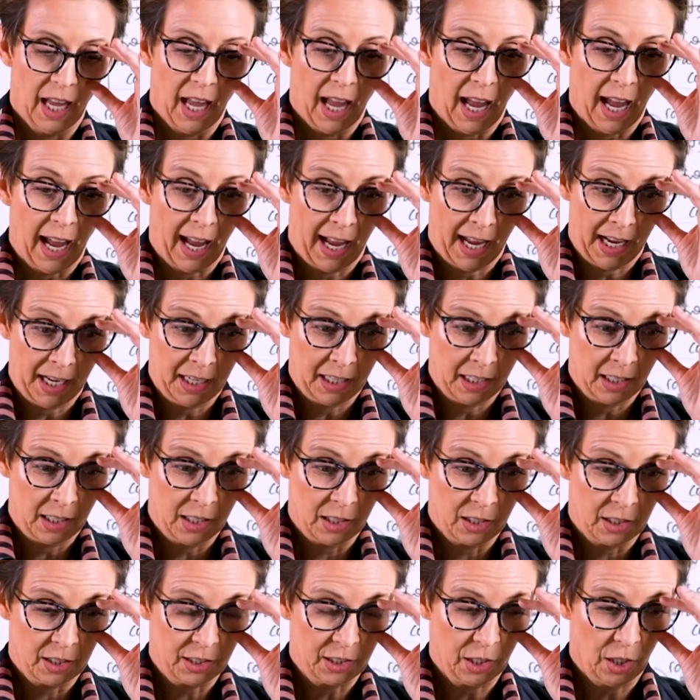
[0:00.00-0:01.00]
And
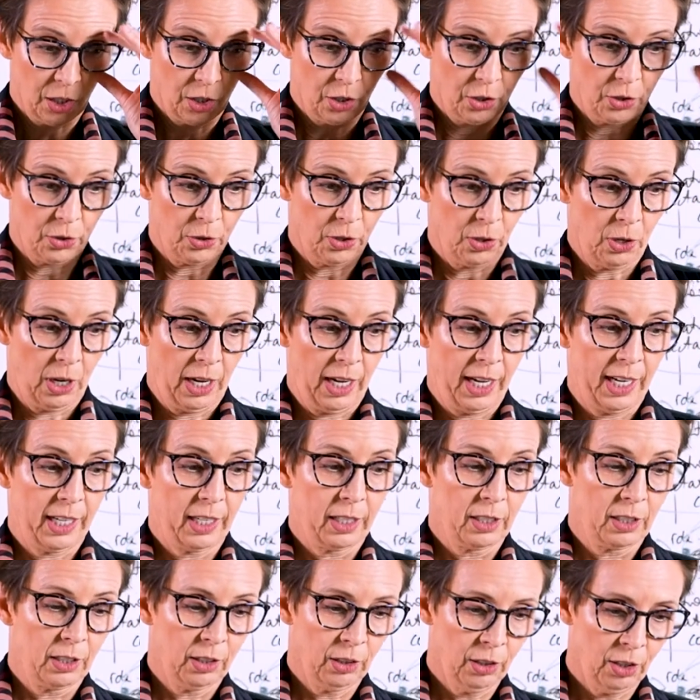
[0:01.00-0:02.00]
so I
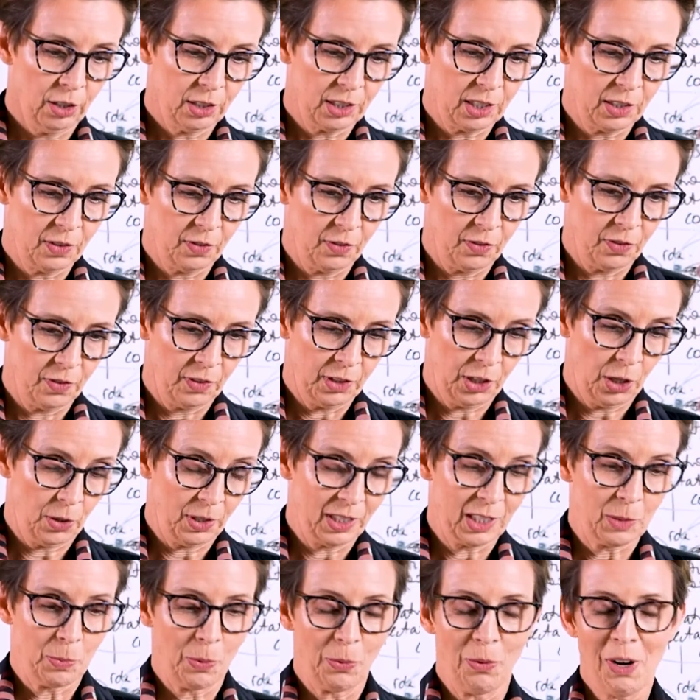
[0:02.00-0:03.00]
had lots of
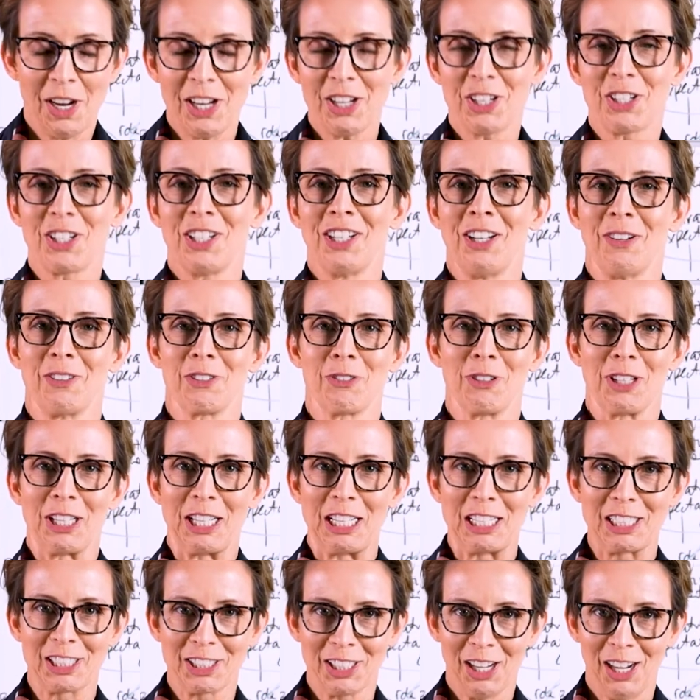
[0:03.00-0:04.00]
inspiration. I was really
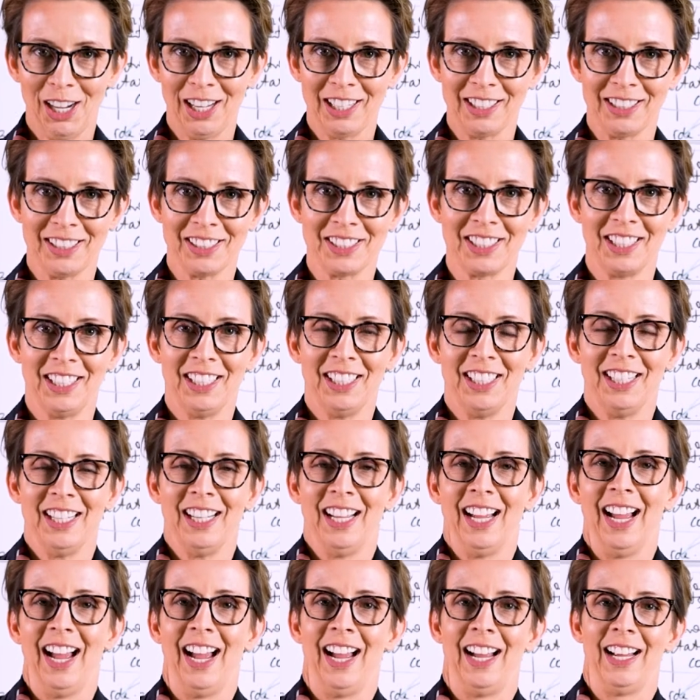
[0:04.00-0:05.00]
excited.
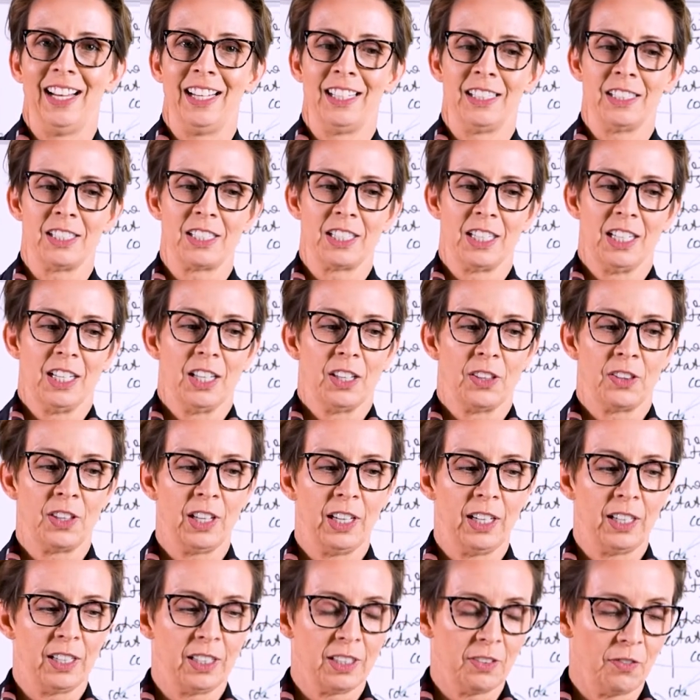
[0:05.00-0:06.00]
And
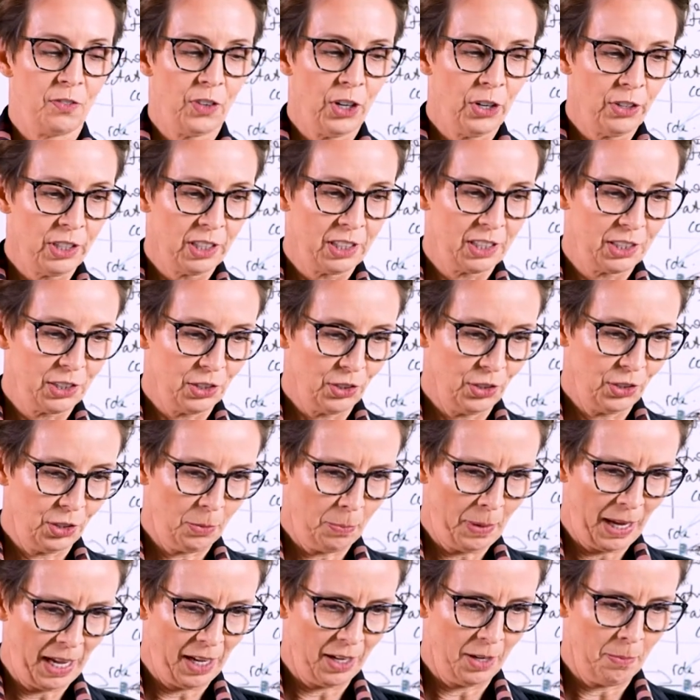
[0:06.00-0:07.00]
then very soon,
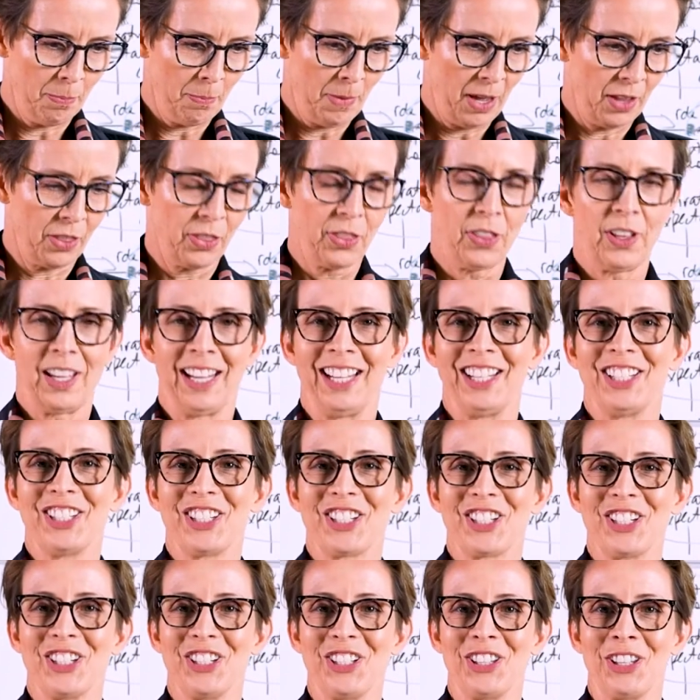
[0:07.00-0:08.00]
about a month
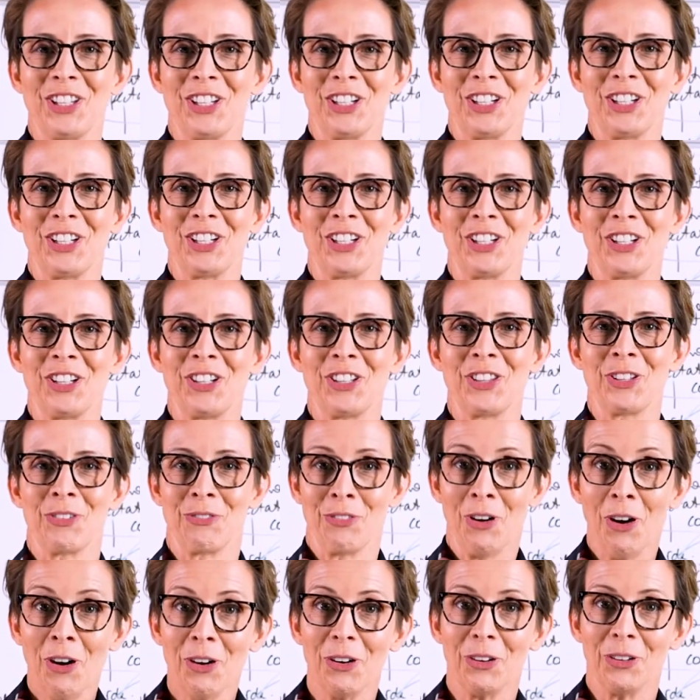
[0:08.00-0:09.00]
into the
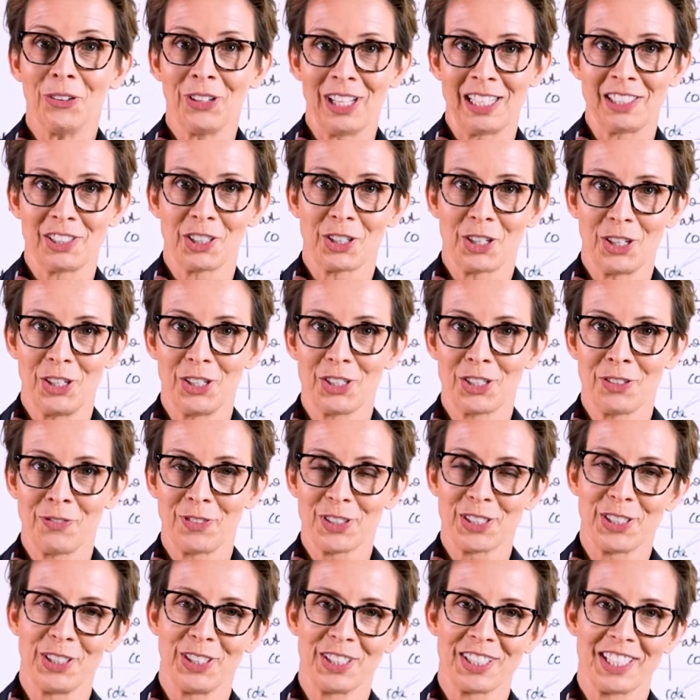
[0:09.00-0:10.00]
role as a coach and
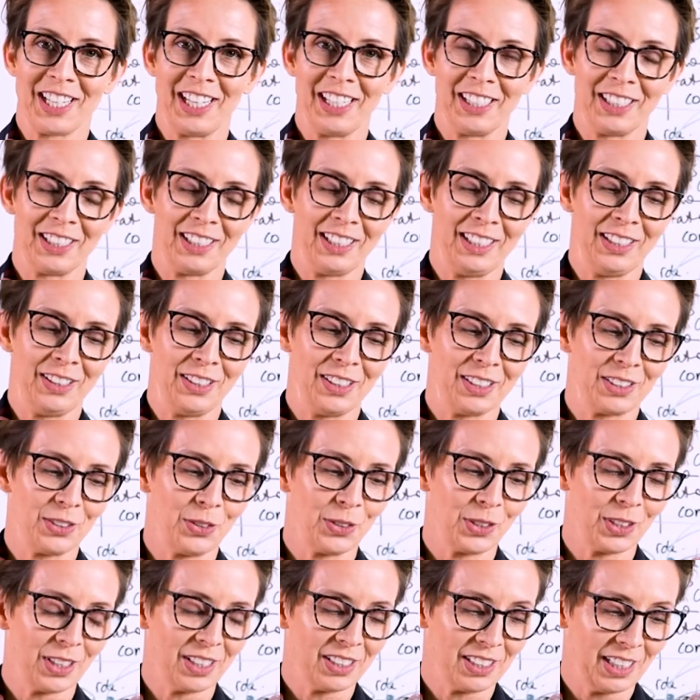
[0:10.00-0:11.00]
facilitator in this
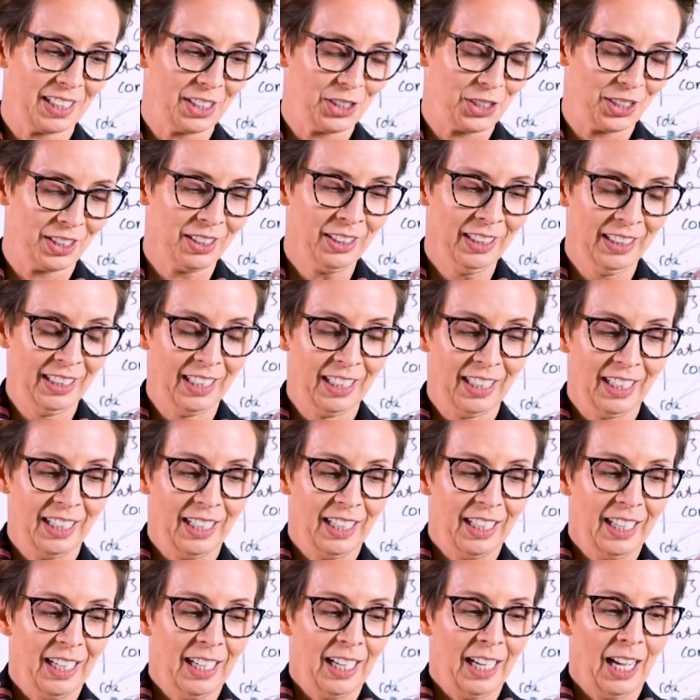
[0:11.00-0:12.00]
organisation,
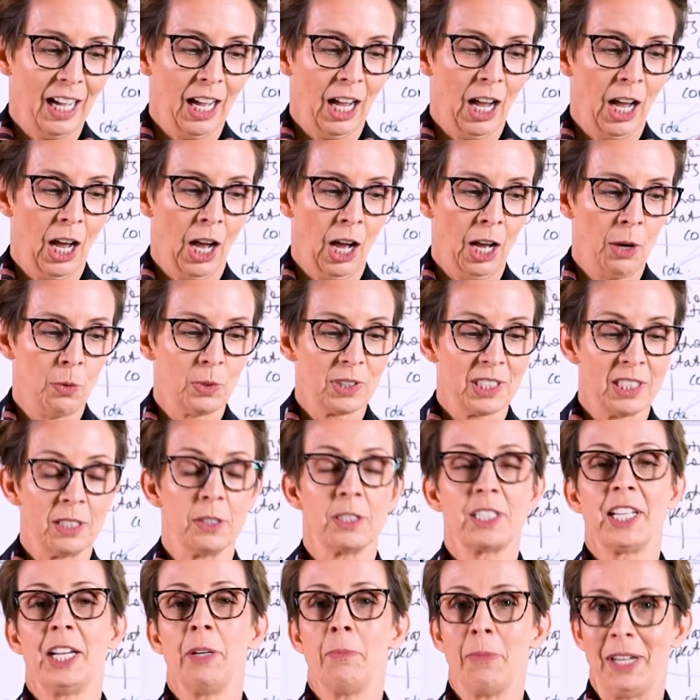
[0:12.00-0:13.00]
I was in a
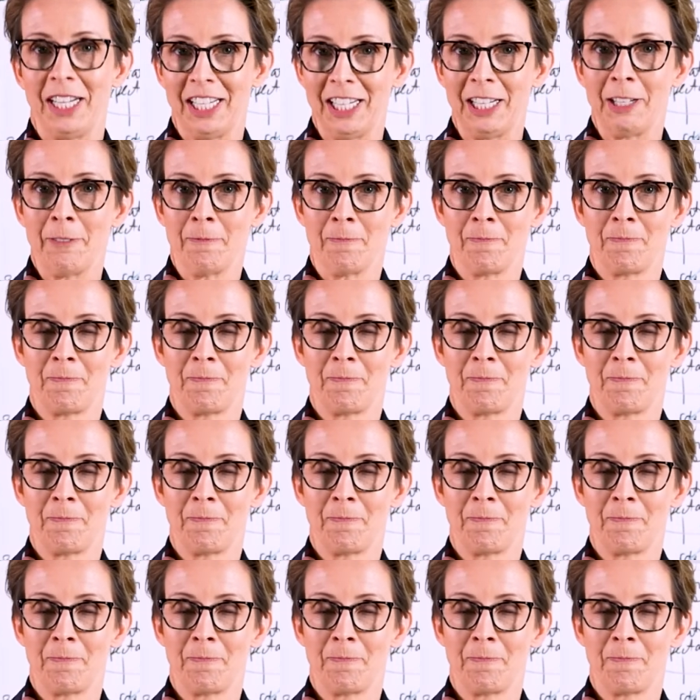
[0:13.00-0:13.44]
team meeting,